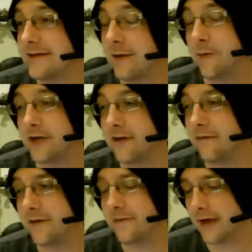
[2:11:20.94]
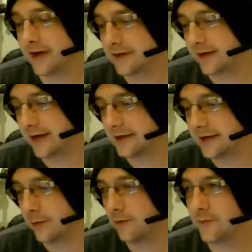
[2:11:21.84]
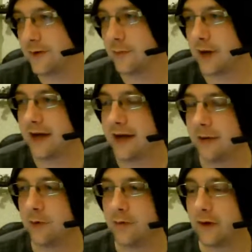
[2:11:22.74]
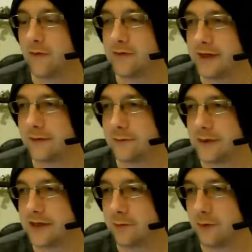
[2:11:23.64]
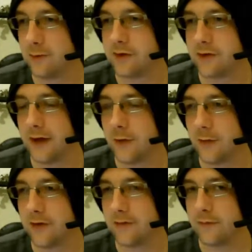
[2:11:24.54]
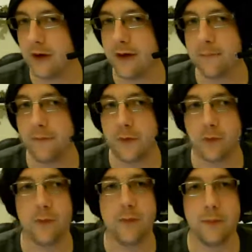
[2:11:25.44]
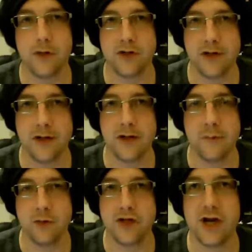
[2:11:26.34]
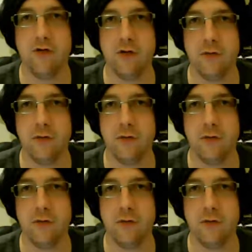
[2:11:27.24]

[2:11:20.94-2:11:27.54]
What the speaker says: that would if that is the case, that would be the plan, and we obviously, as we said, we would do that with probably a more general